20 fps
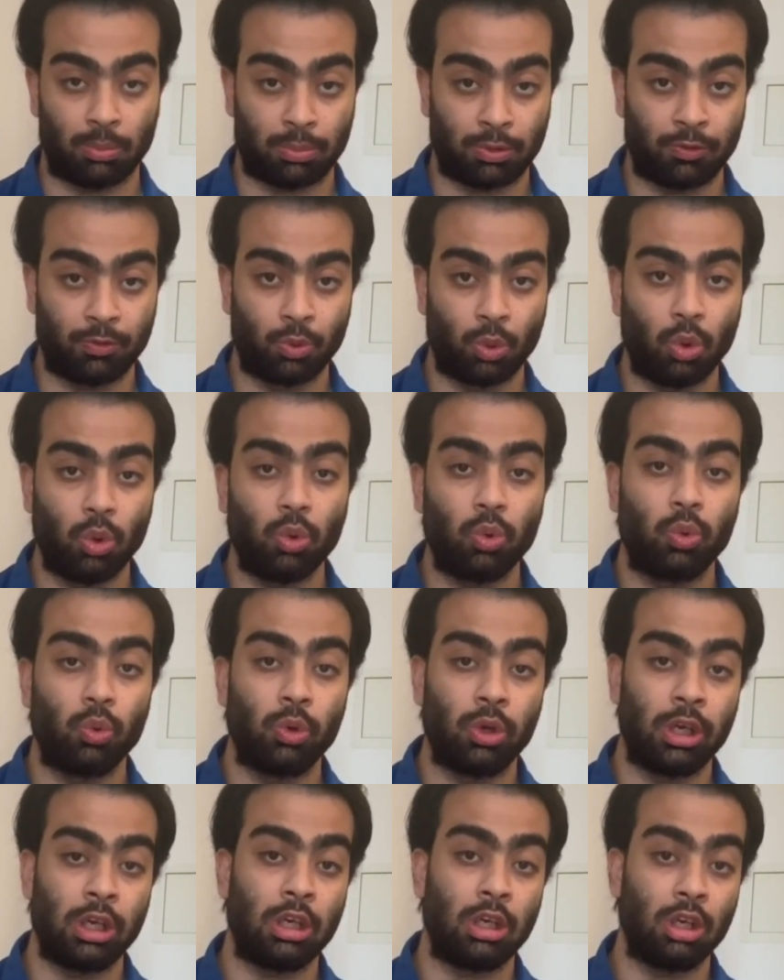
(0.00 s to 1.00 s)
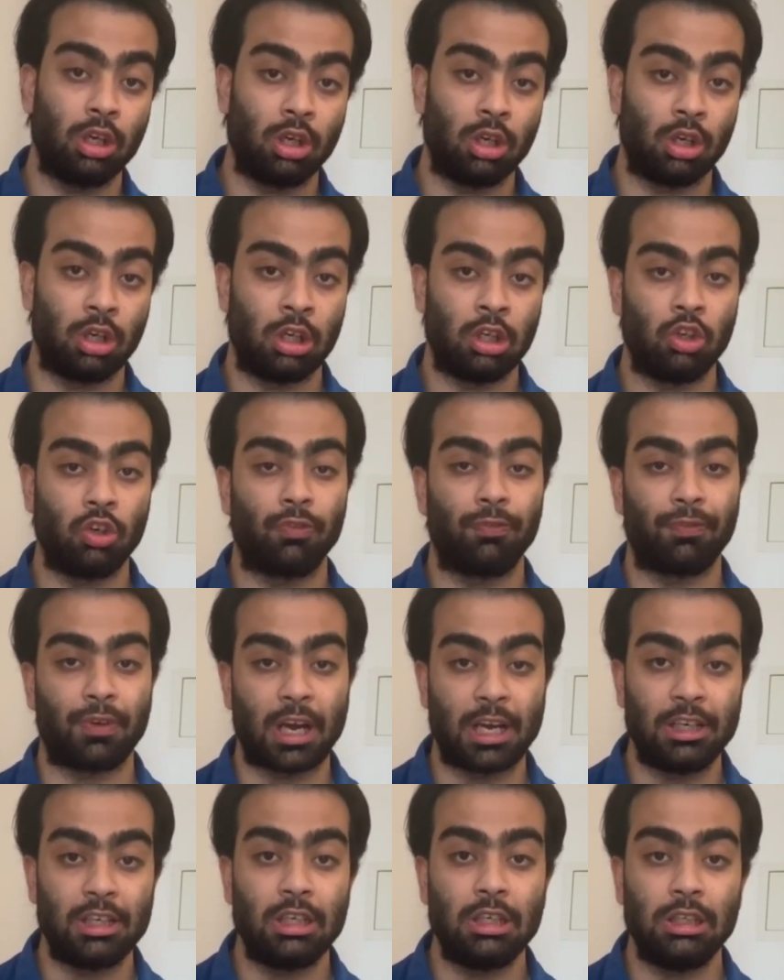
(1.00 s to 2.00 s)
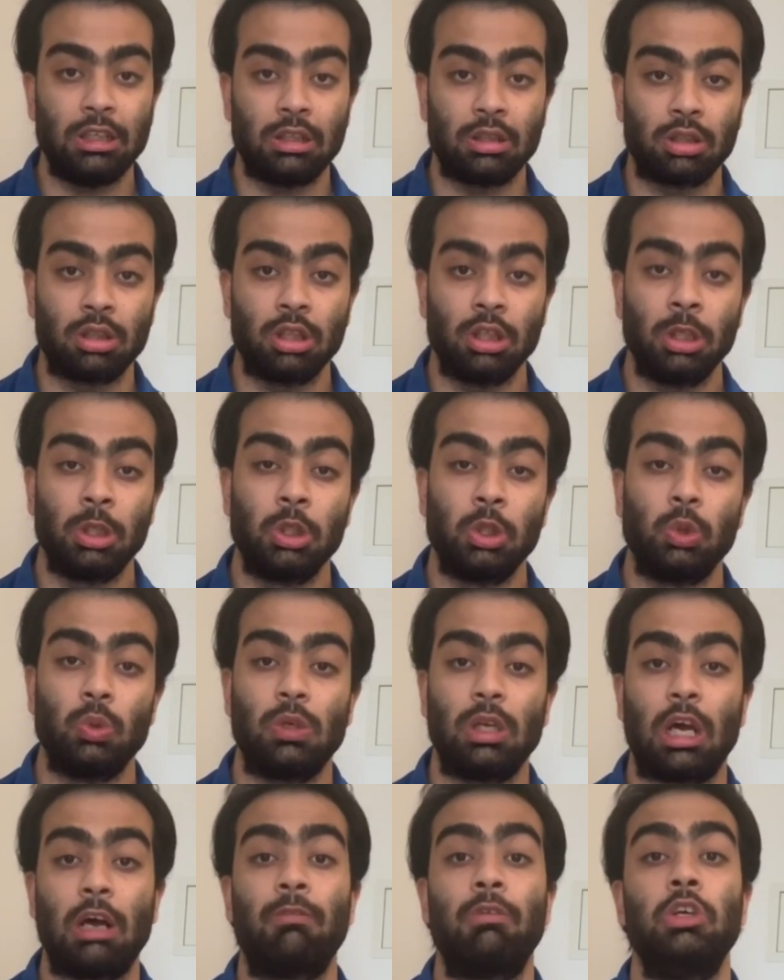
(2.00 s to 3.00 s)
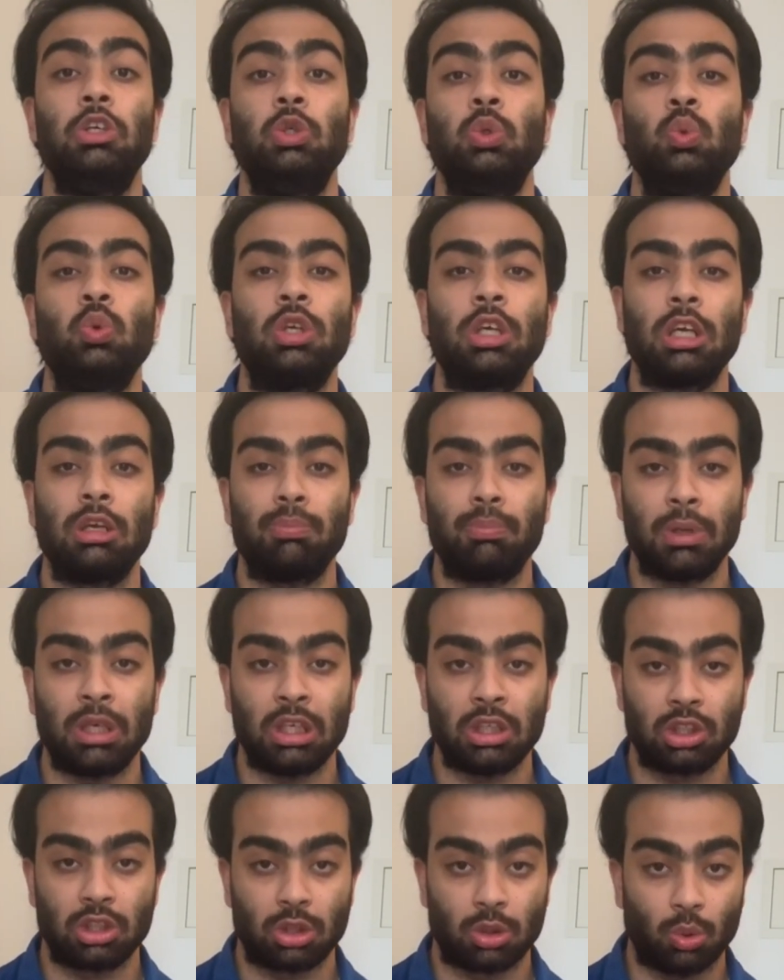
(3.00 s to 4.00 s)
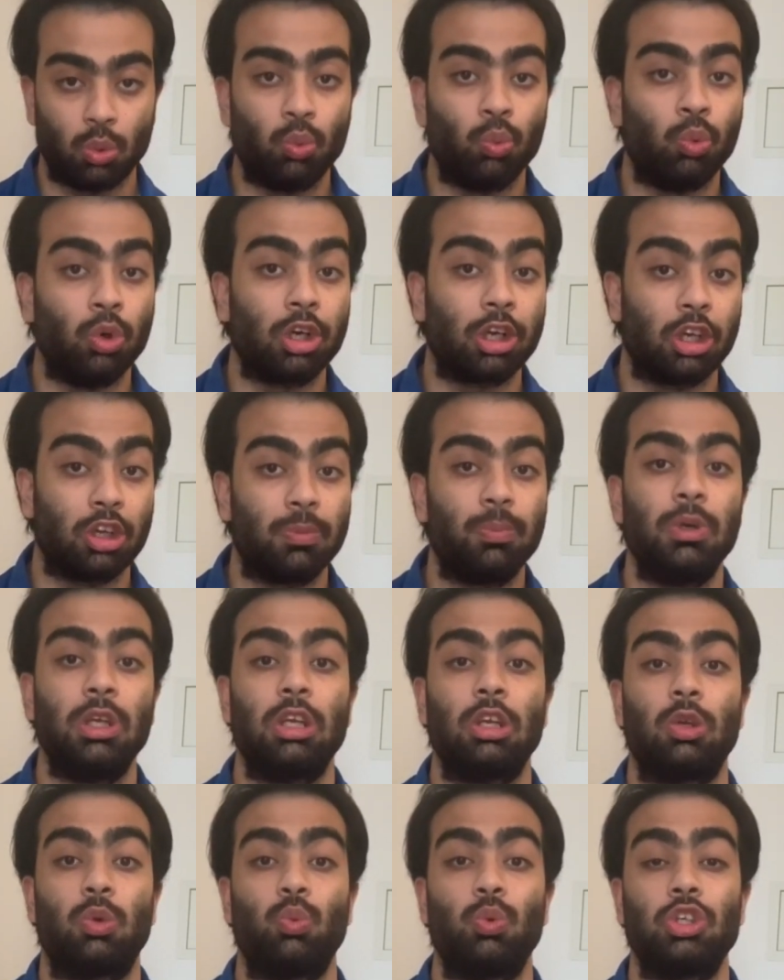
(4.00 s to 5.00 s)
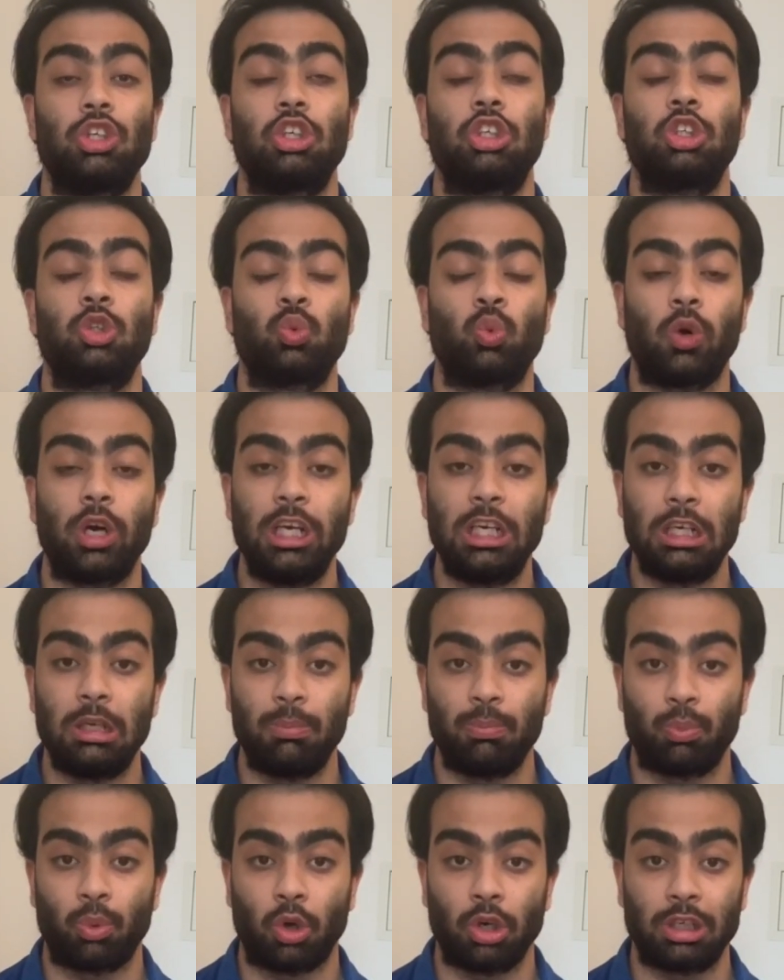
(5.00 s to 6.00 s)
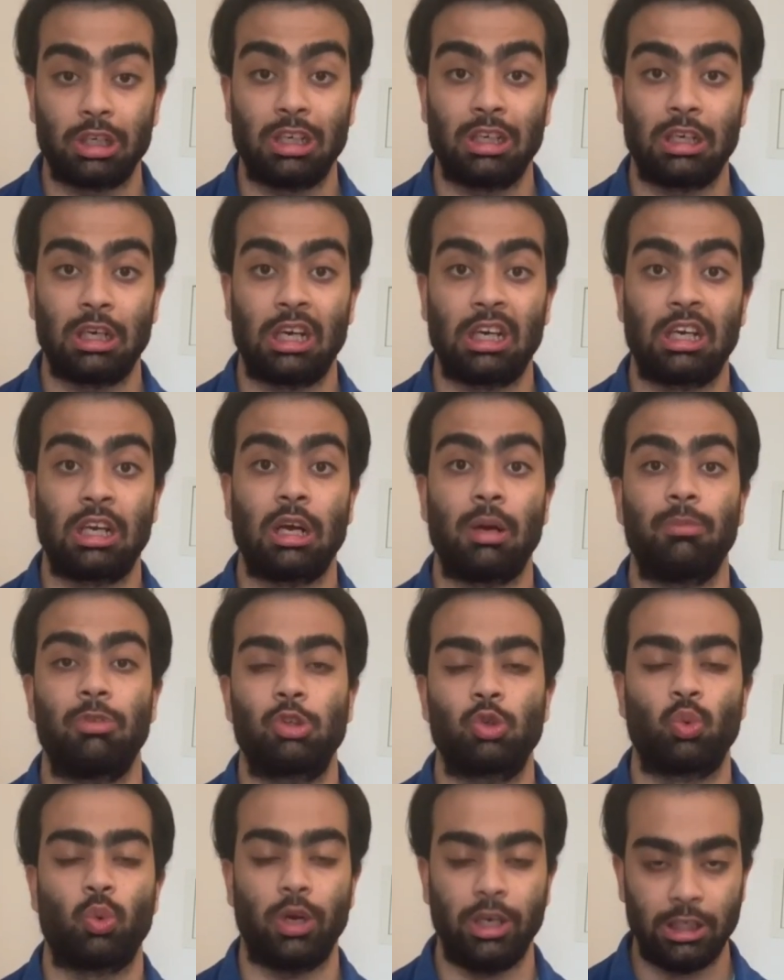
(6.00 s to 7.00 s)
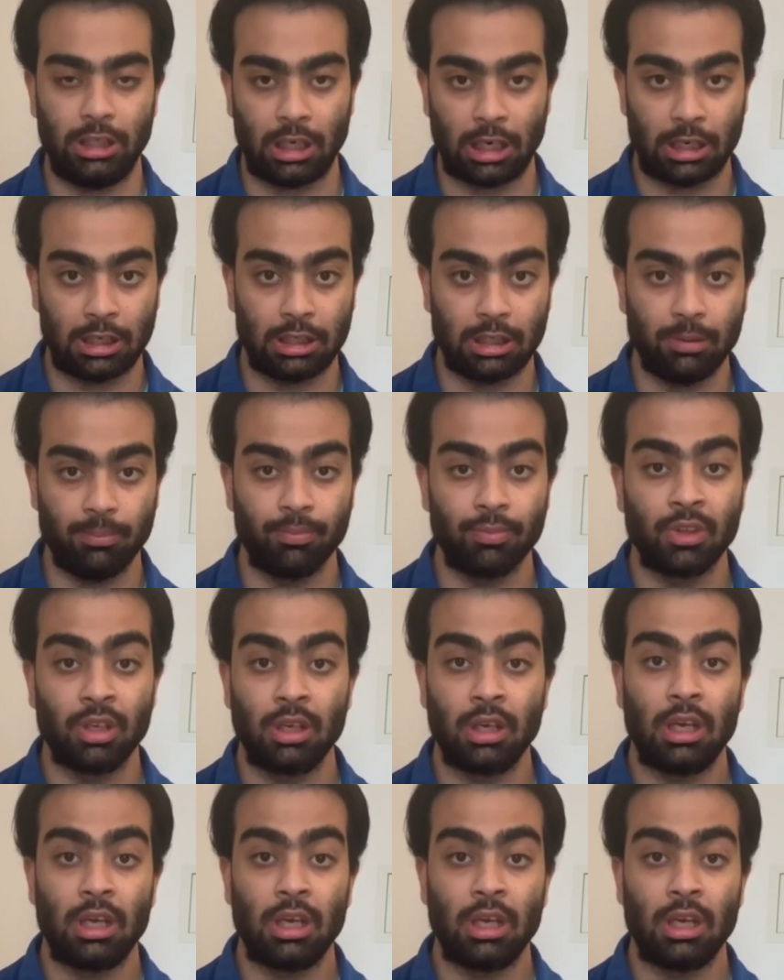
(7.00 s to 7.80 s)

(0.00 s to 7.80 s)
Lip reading: before going in your final year, you will have a UK based work experience, which is quite important and comes quite handy.